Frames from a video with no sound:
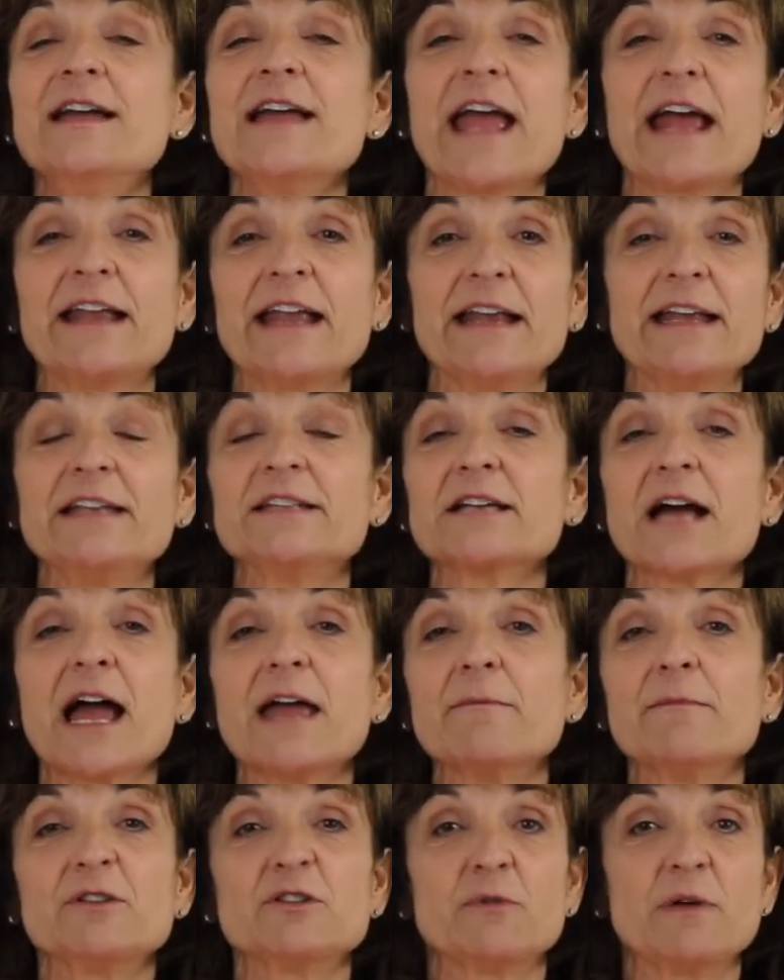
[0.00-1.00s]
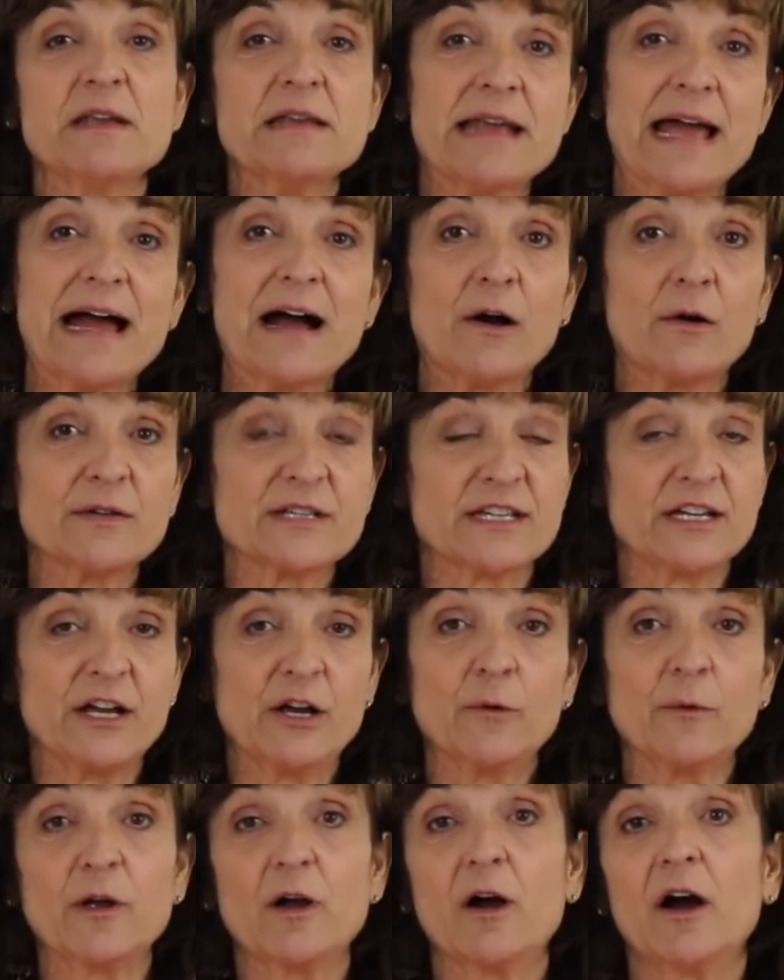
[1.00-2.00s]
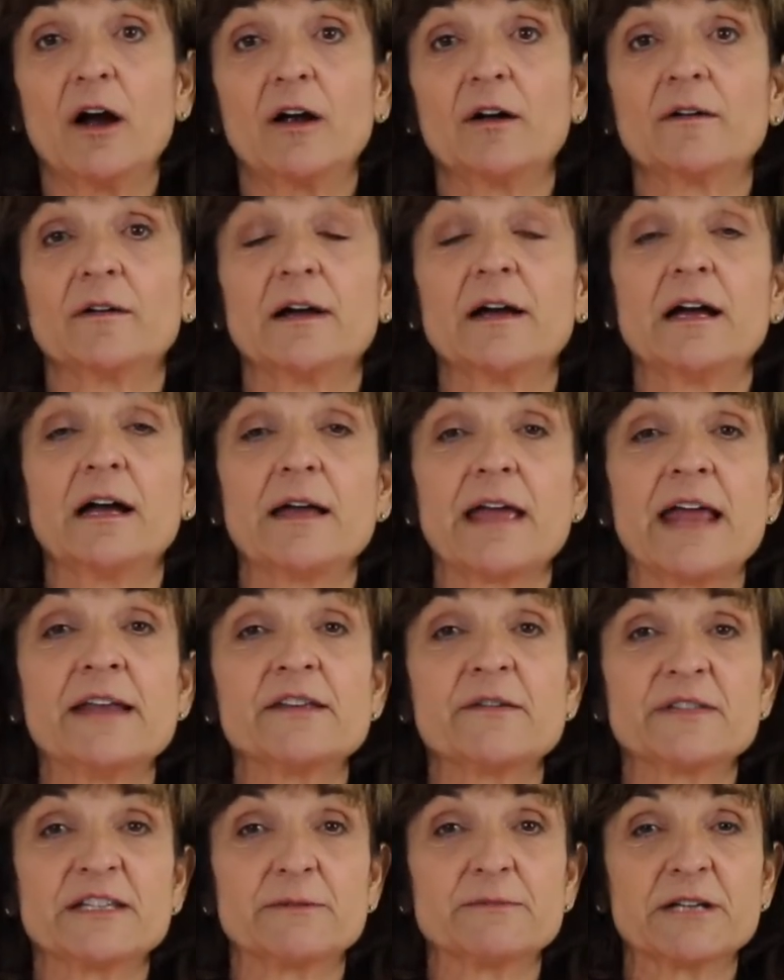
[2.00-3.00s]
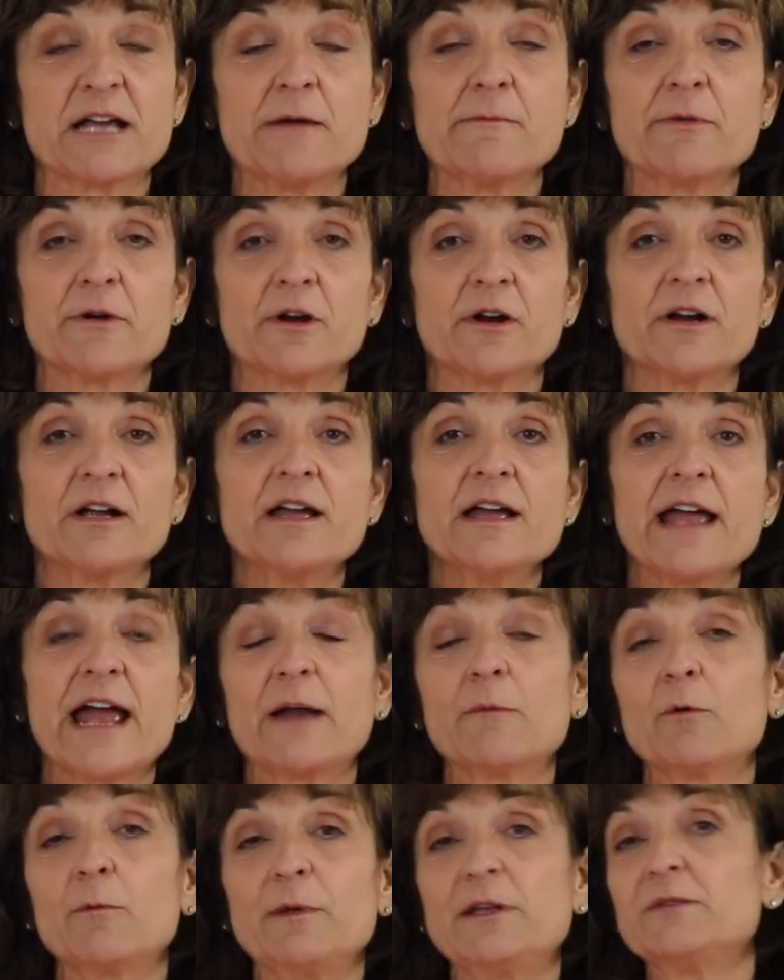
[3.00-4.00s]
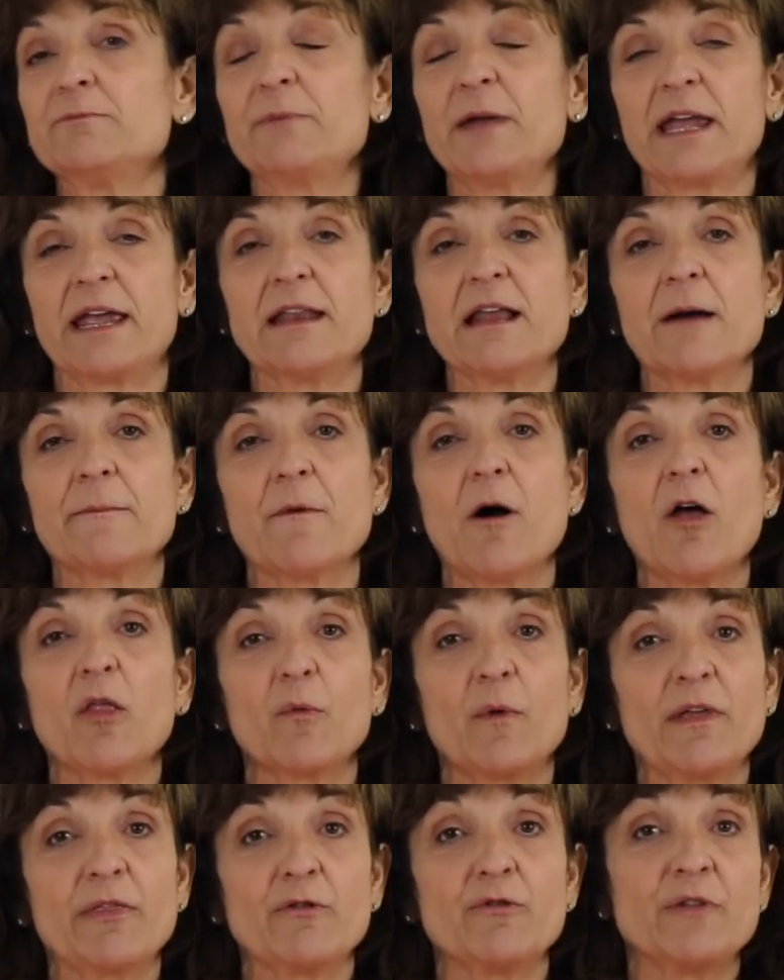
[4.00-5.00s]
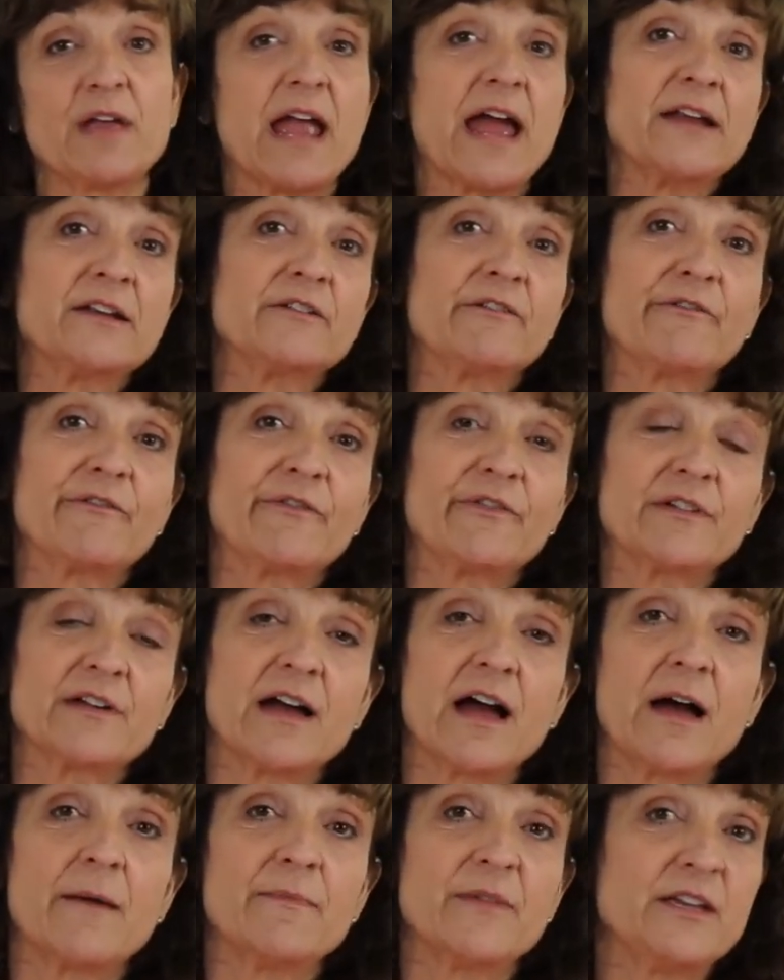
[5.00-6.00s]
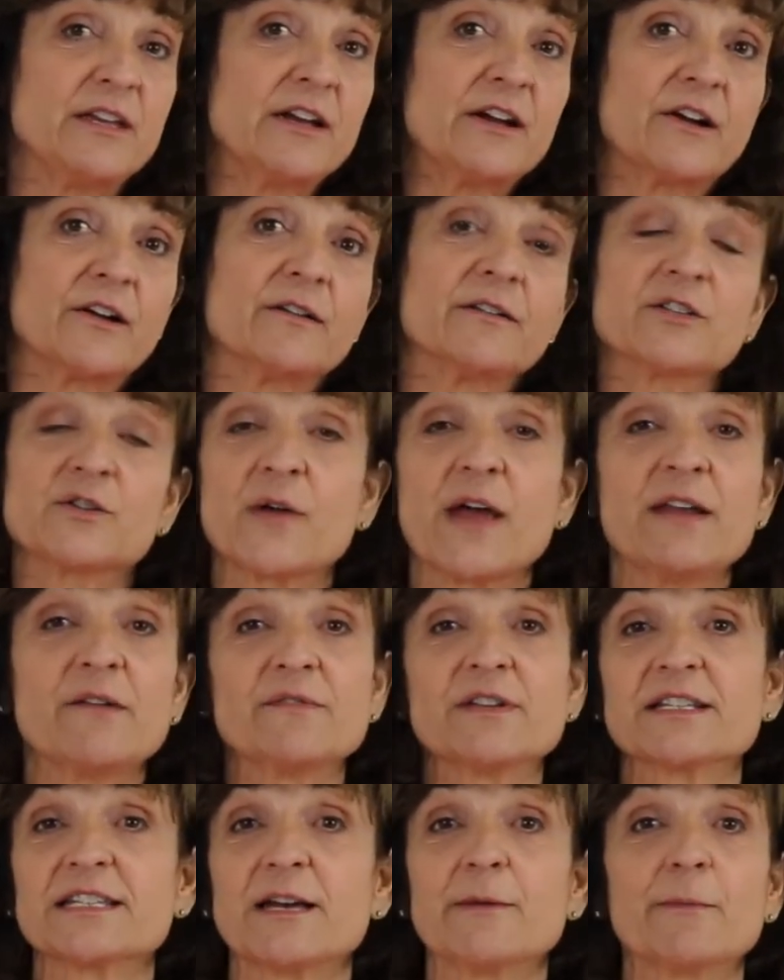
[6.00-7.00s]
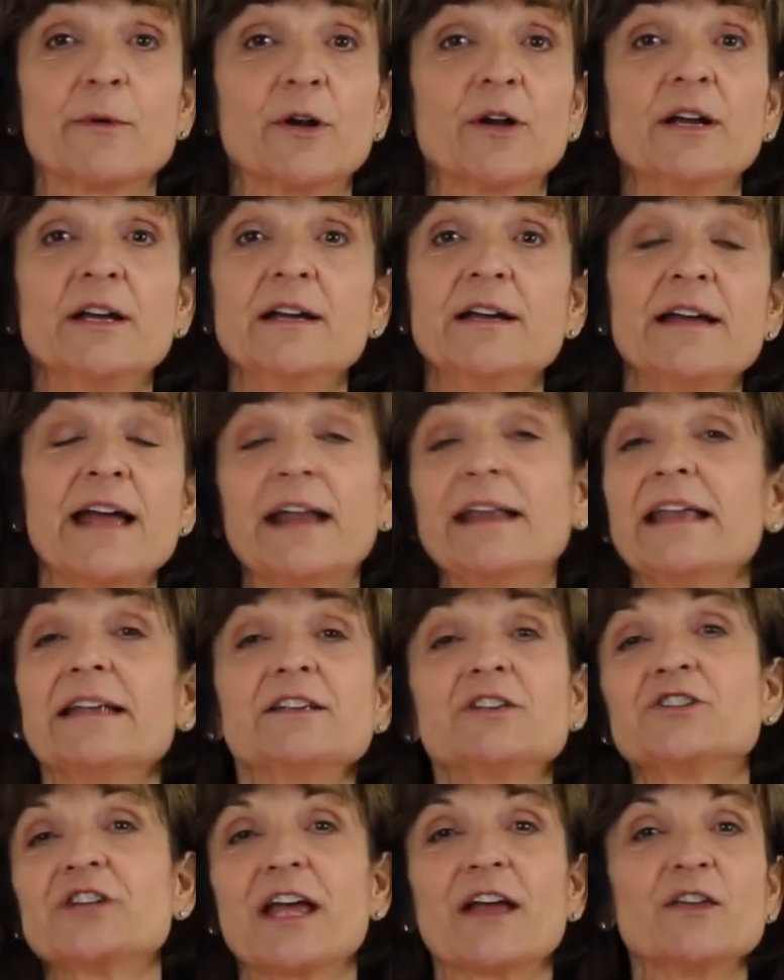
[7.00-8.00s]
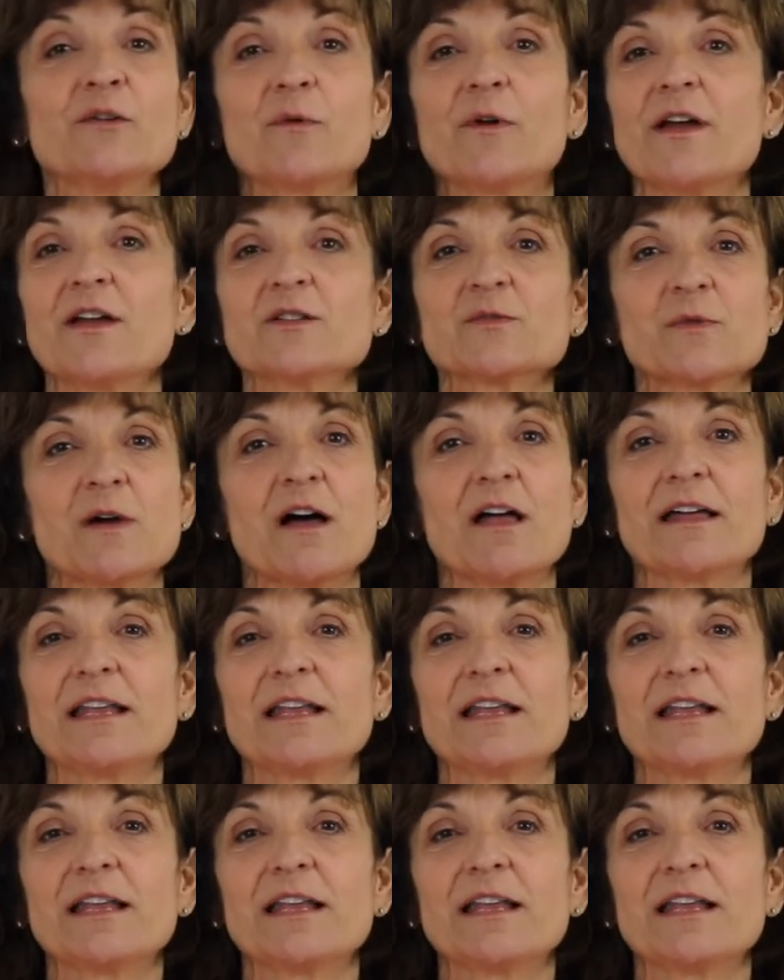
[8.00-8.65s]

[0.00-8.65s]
And any time between now, so here we are, uh, end of September, and we'll be picking up all the way through the end of um, the year, so end of December and into January as well.